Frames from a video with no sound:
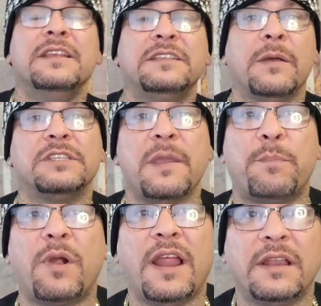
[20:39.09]
So I was going to
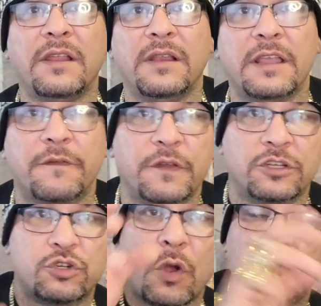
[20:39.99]
pour out a little liquor for
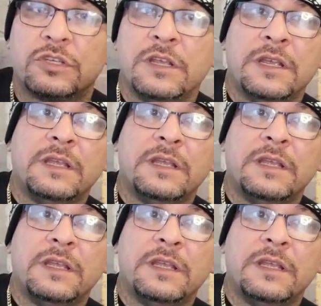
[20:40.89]
the trolls.